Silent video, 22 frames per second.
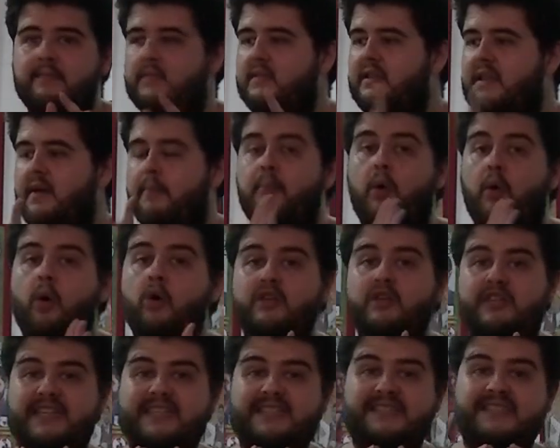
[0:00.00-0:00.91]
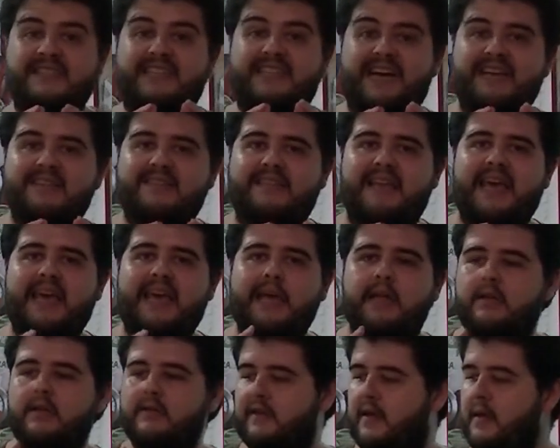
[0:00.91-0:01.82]
the board is just
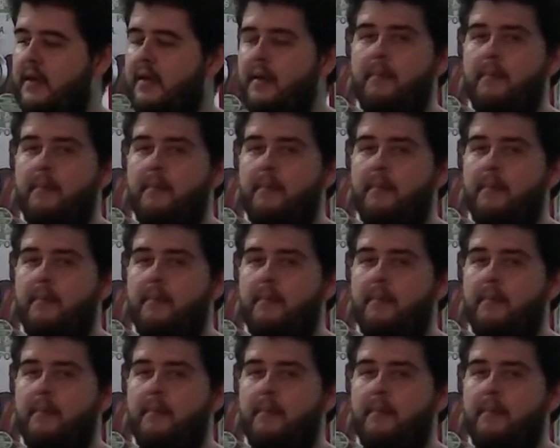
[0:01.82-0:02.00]
held